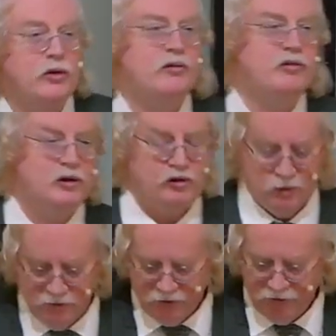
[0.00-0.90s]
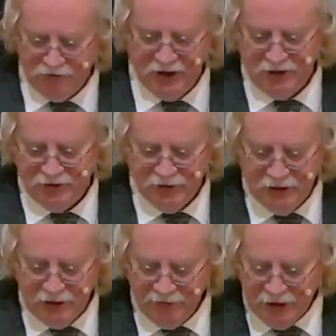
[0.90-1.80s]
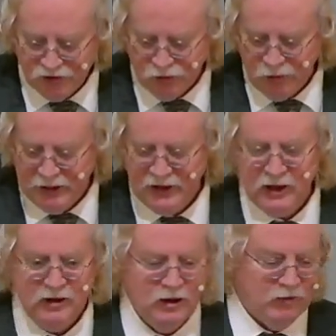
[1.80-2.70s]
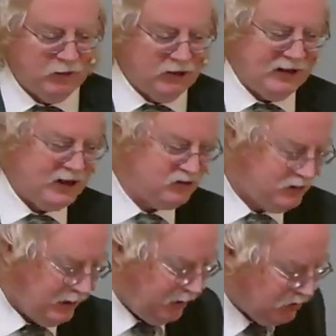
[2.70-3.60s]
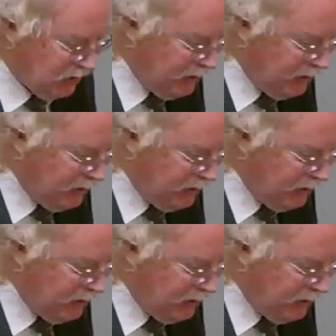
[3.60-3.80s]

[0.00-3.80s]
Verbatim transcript: and finisher of our faith, and that's what we need for the last days.